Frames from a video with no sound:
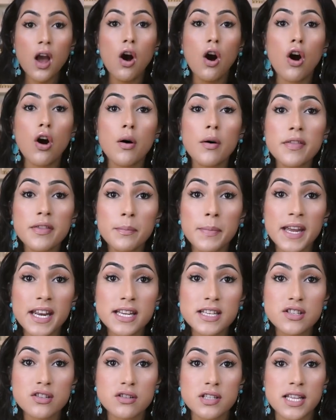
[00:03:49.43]
All of the
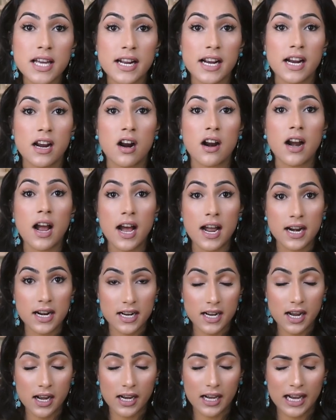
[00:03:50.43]
bathing suits that I
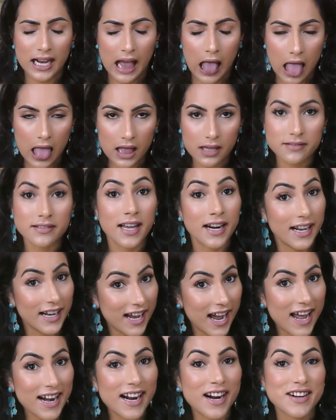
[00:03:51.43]

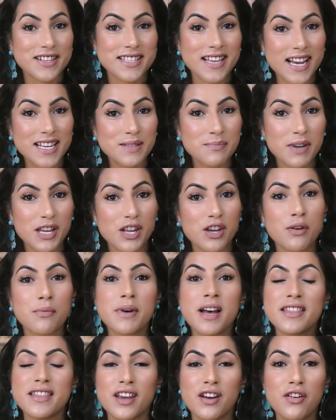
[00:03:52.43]
got are a size medium,
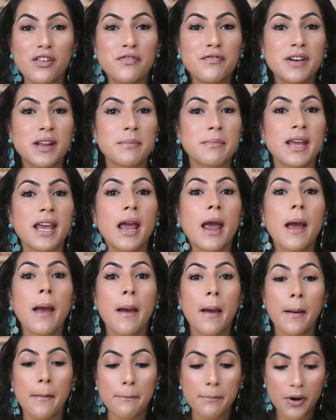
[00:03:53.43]
and they all fit me
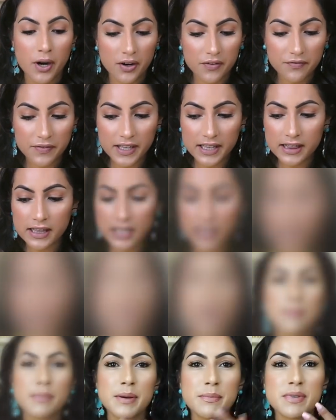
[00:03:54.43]
perfectly.
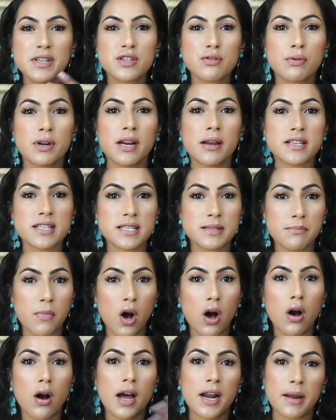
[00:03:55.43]
I'm in between a
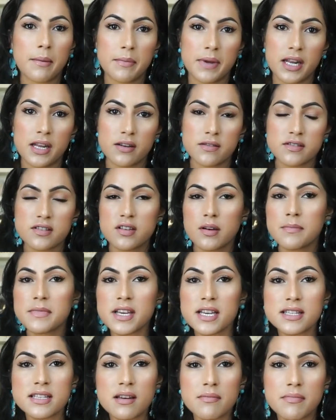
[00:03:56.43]
small and a medium. Some
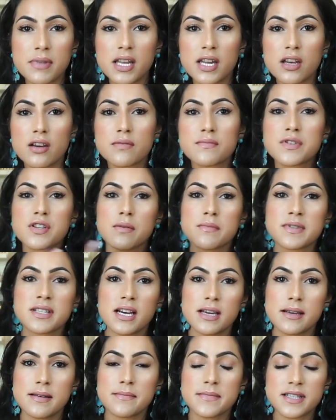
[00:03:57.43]
things are medium, some
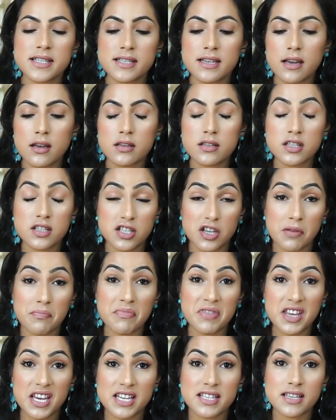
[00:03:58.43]

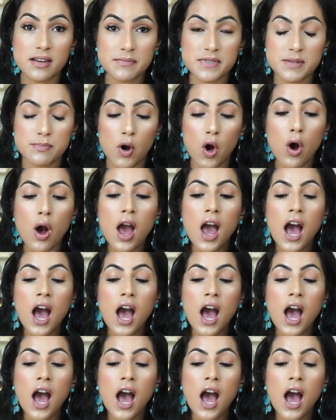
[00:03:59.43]
things I'm small.